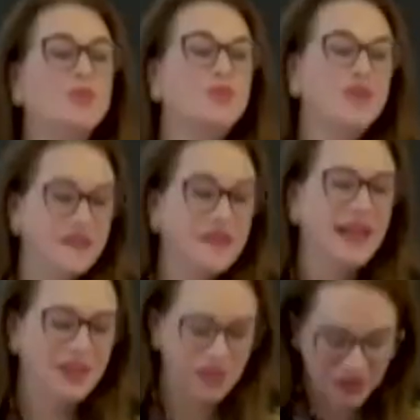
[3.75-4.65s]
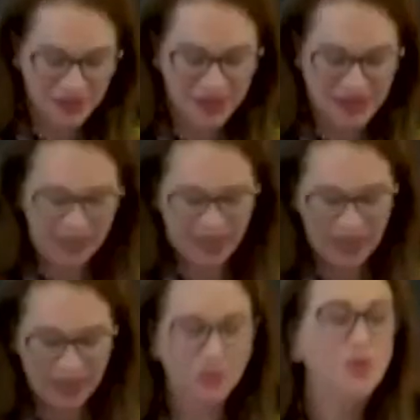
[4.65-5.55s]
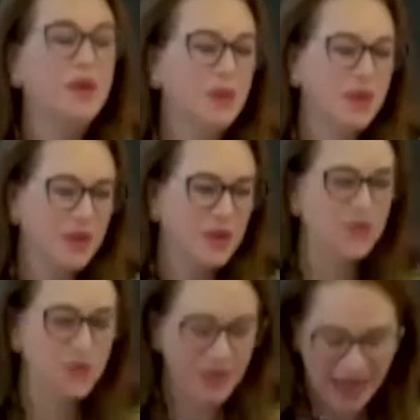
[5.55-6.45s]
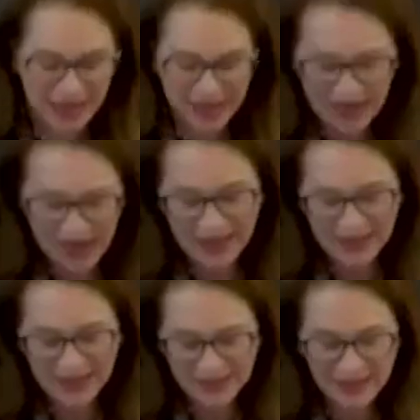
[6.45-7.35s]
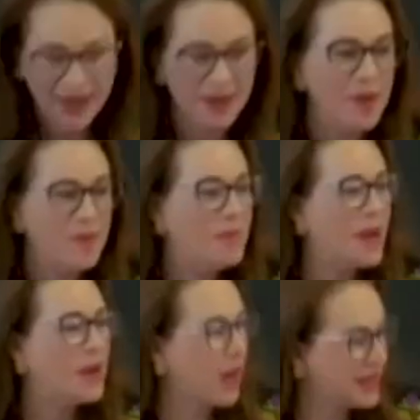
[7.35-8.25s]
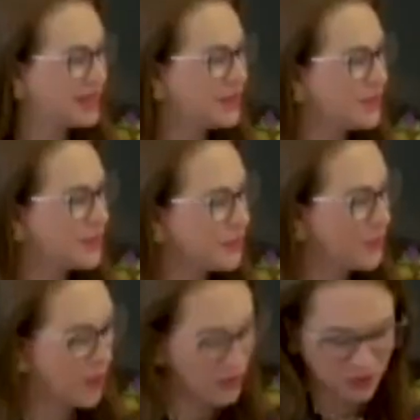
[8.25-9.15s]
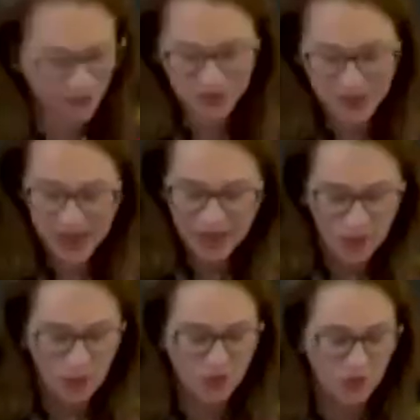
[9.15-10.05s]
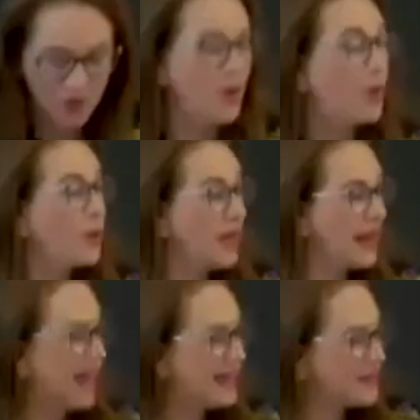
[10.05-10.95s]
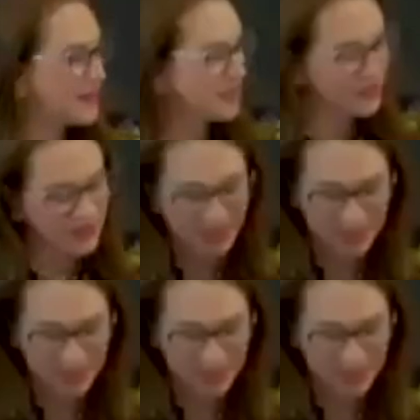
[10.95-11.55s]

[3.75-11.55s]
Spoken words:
privilege to be with you today. And my gratitude, of course, goes to the organizers,